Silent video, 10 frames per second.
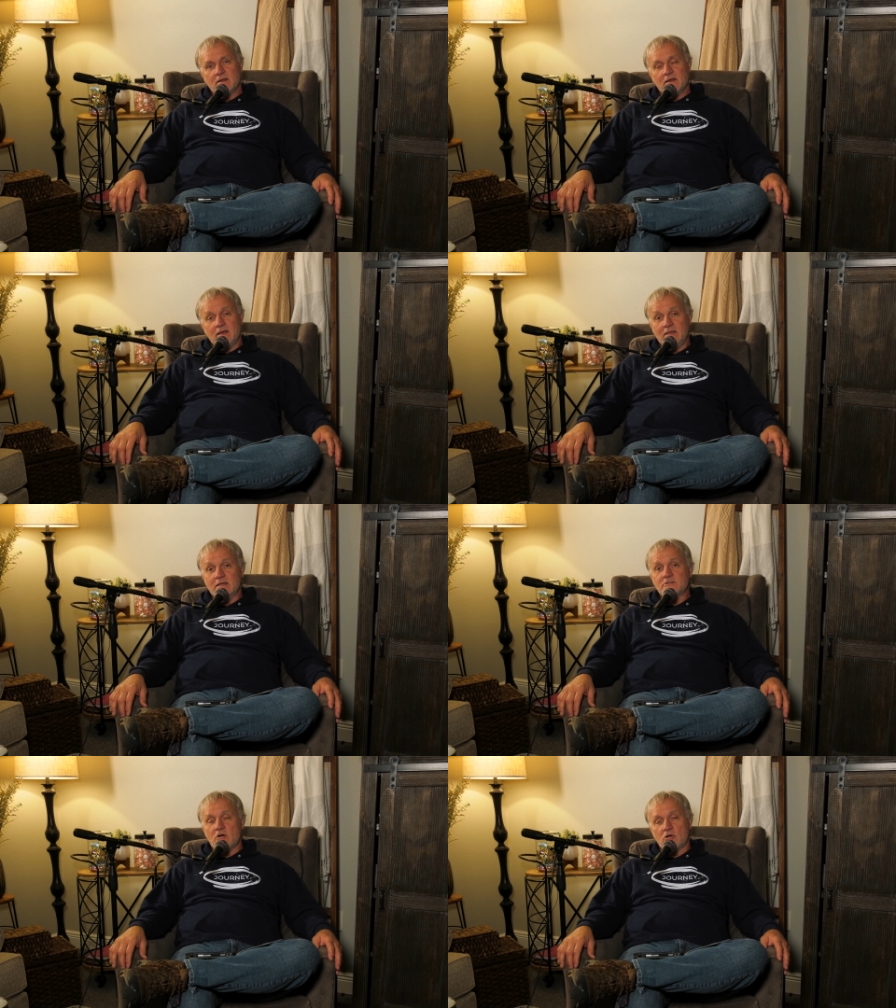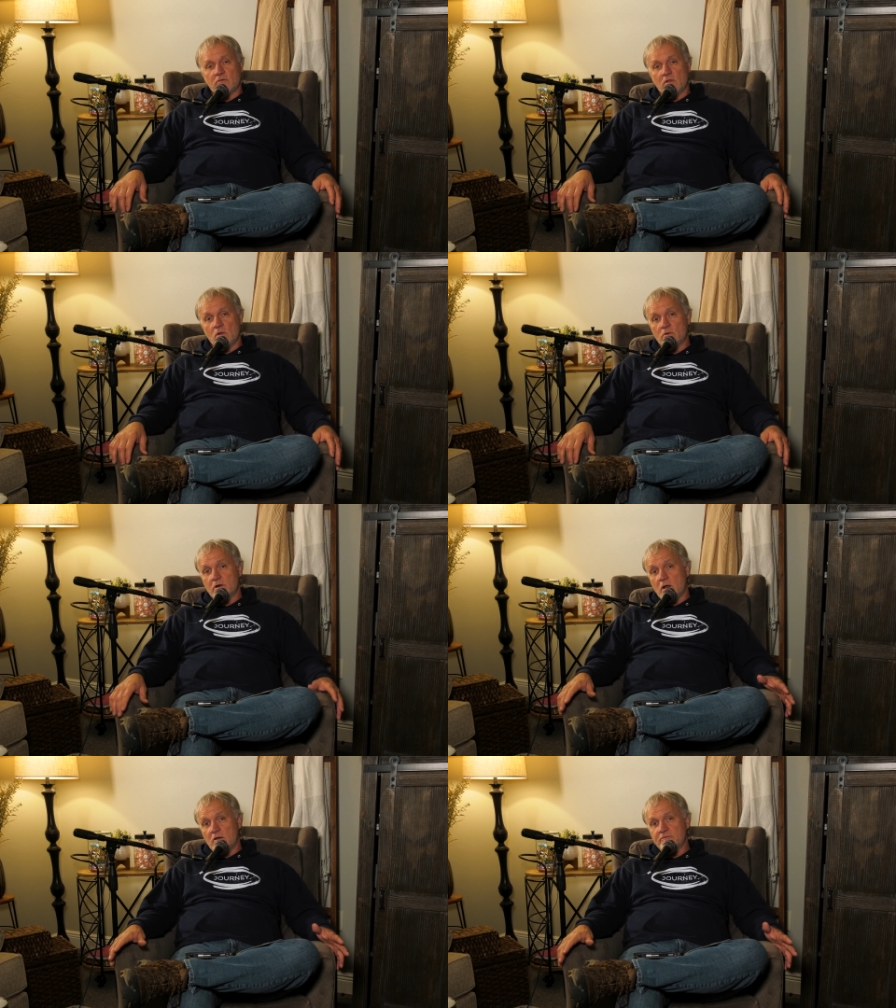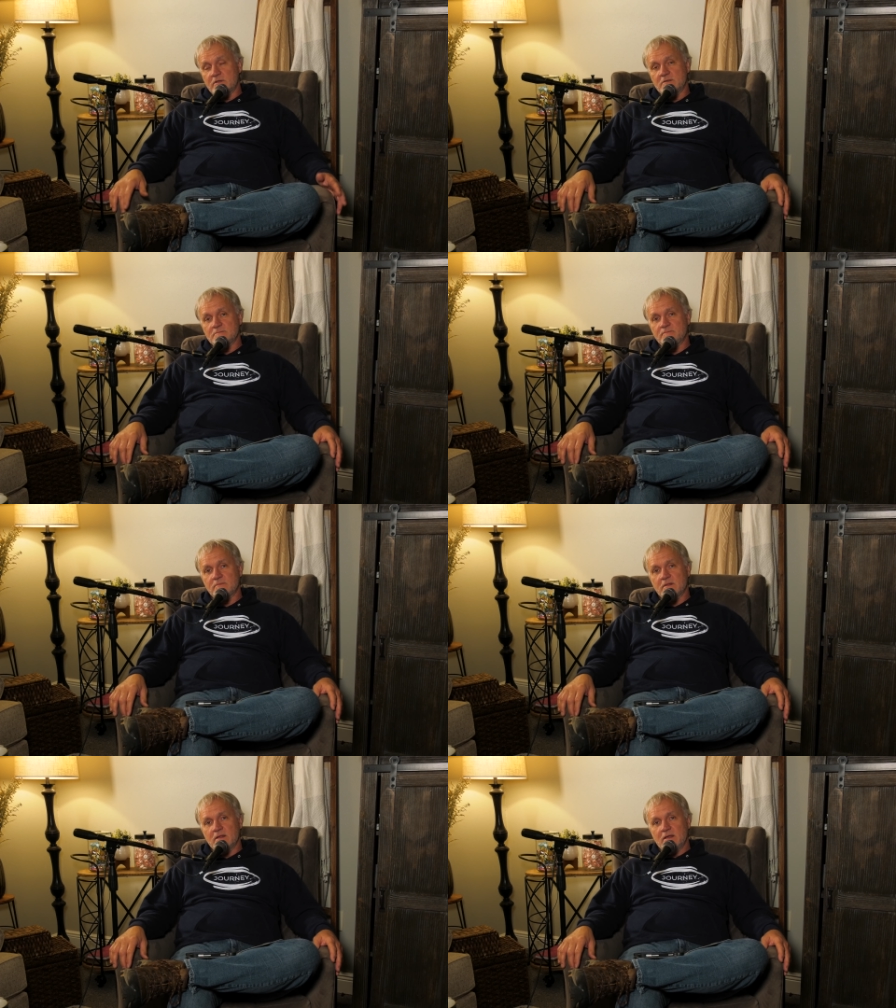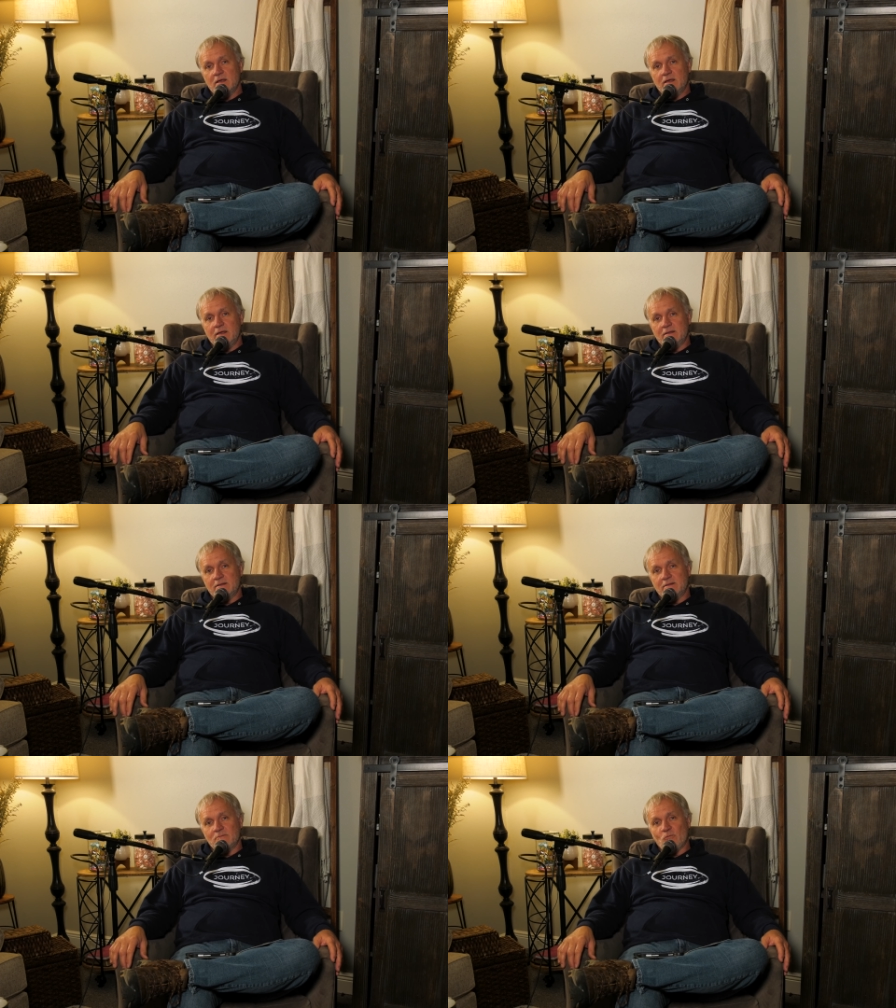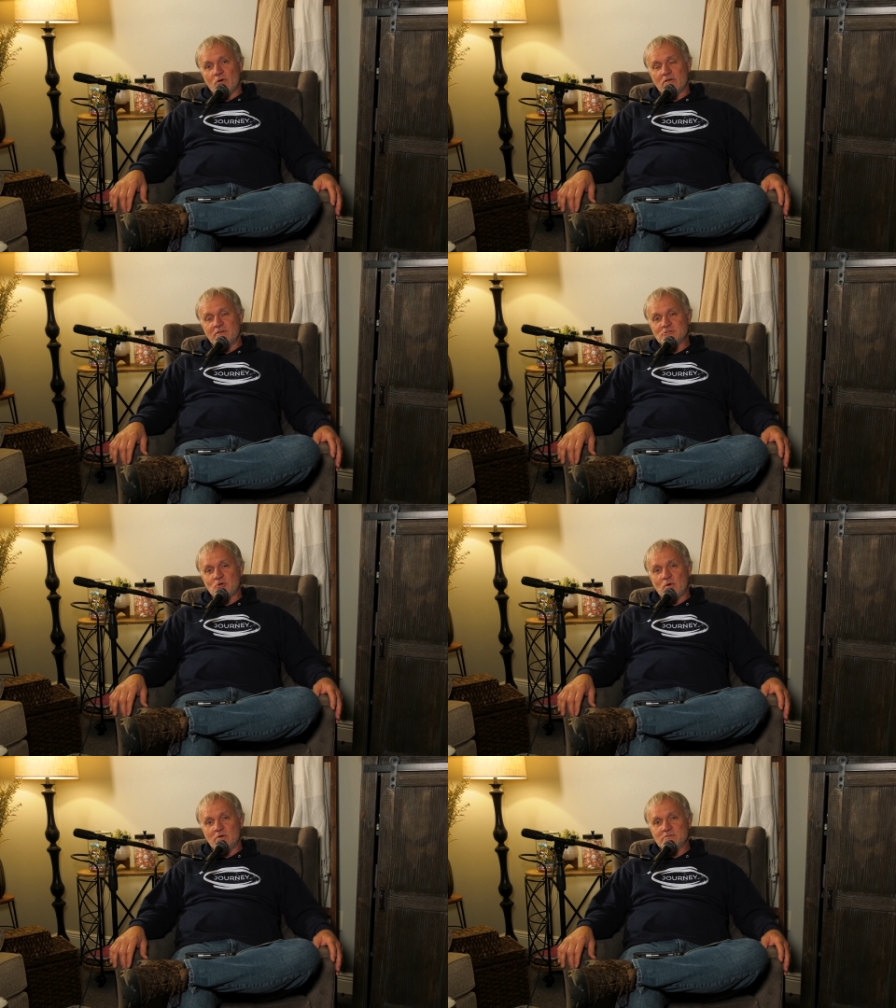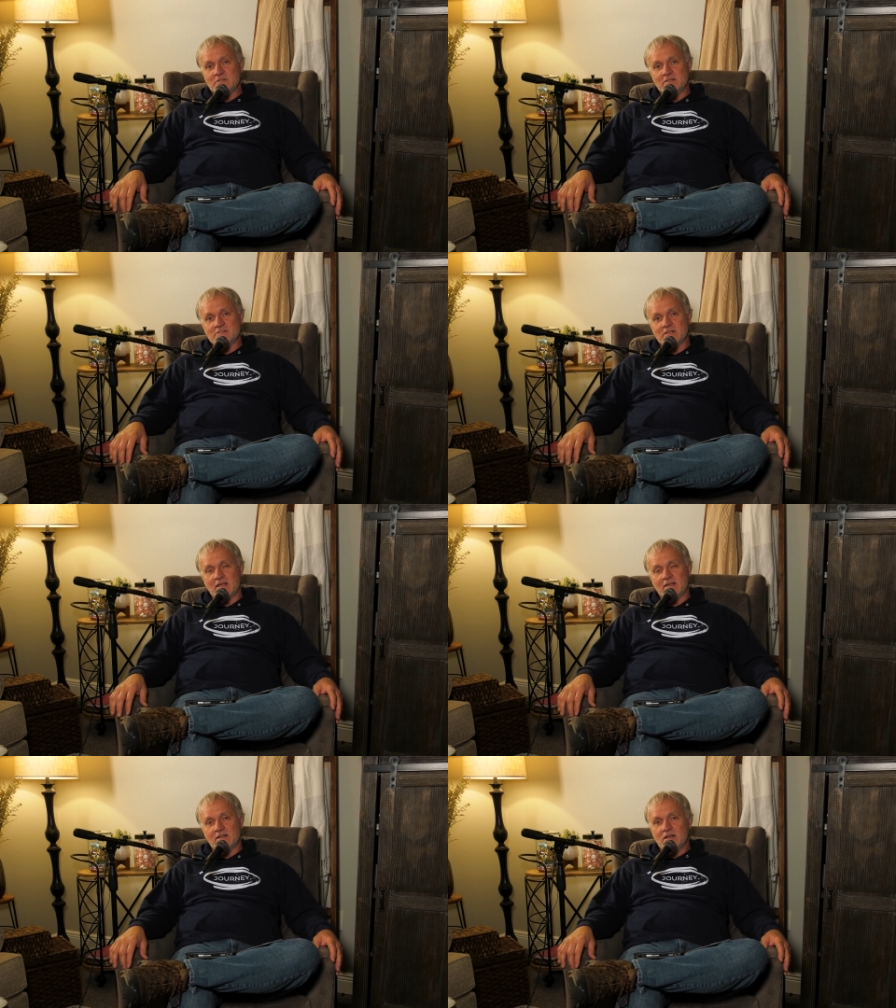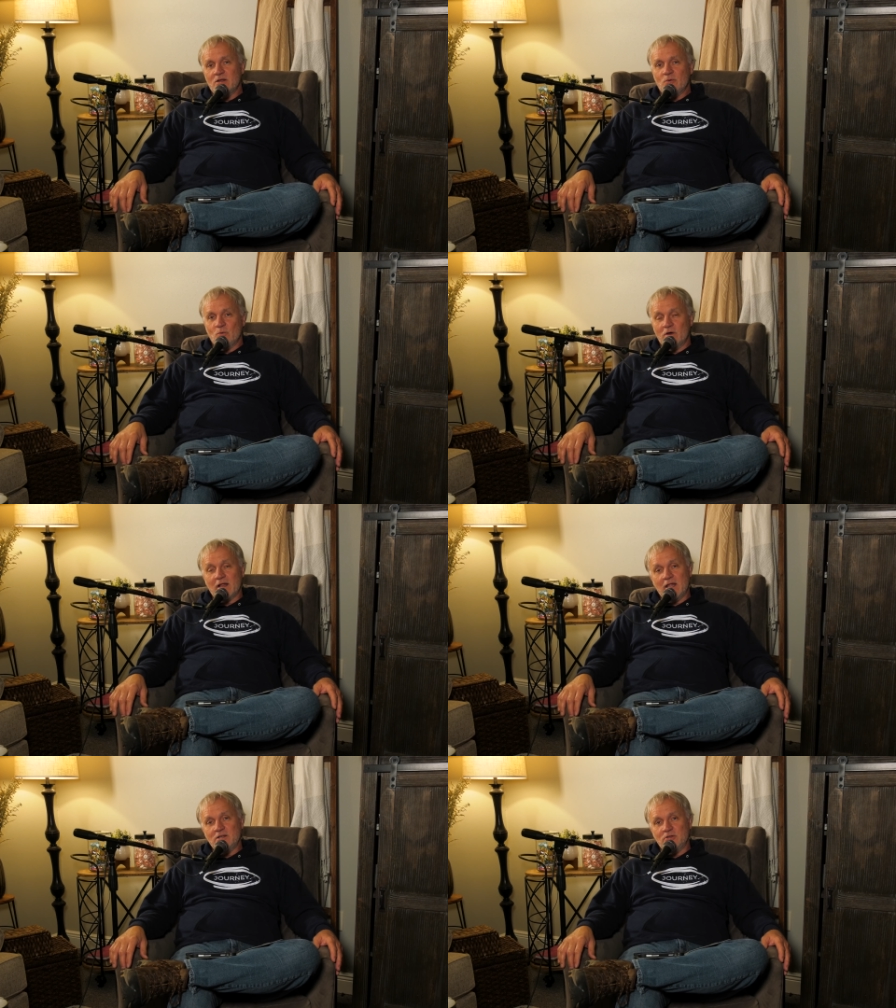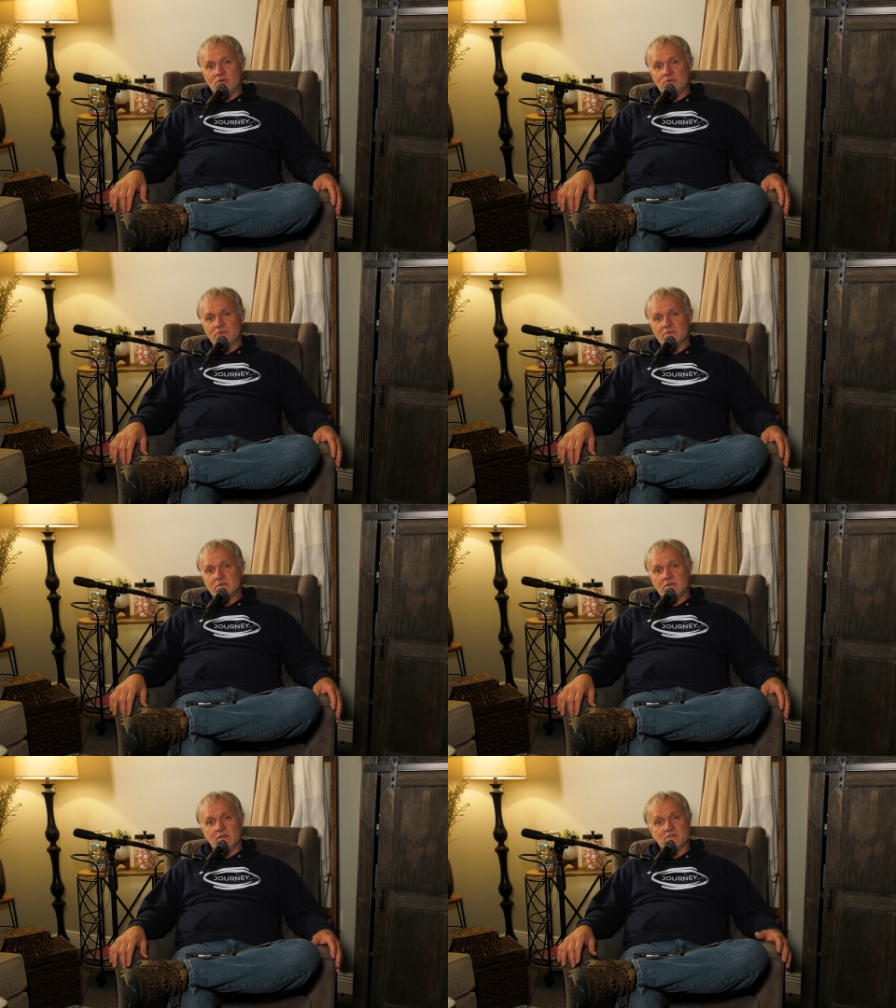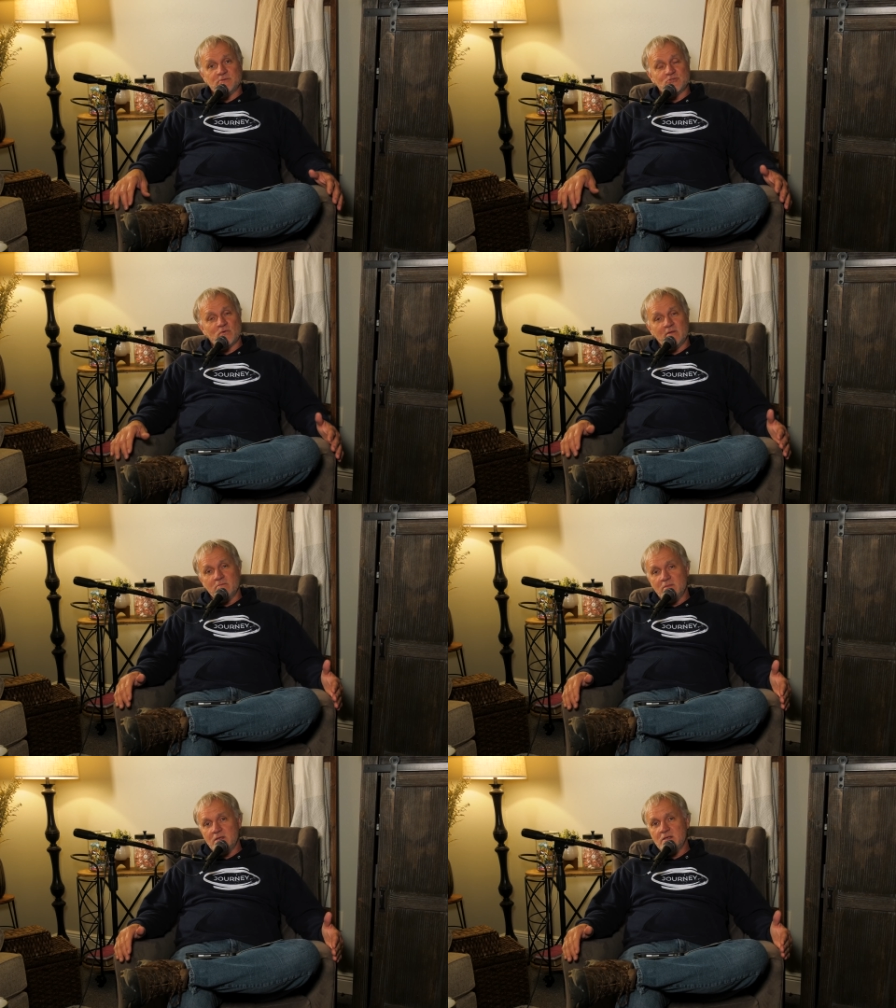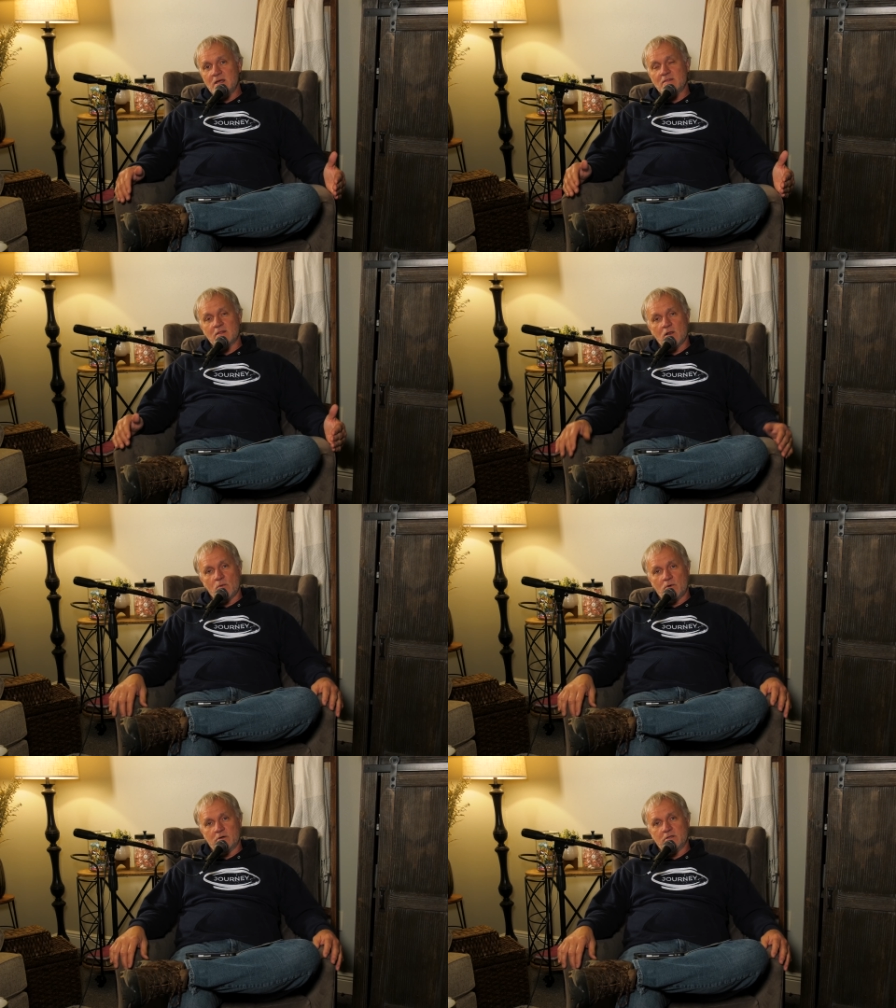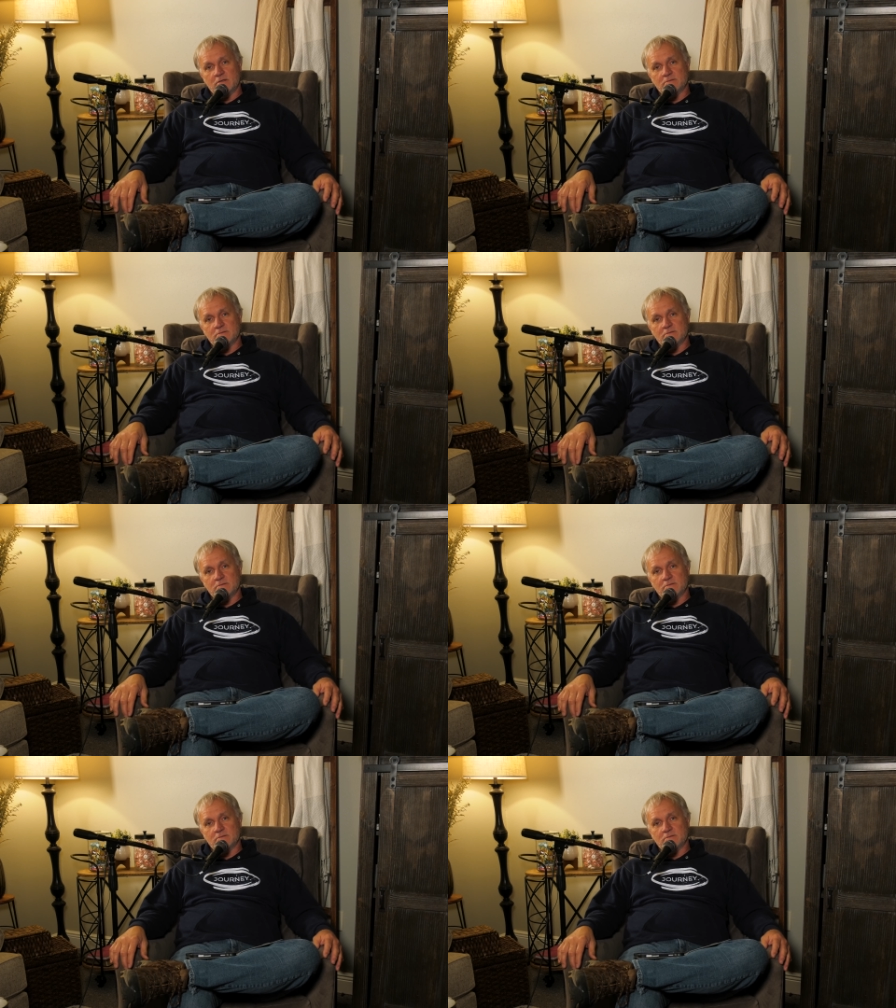He did talk of the Lord often. In one of his quotes, he said, What I do is between me and the Lord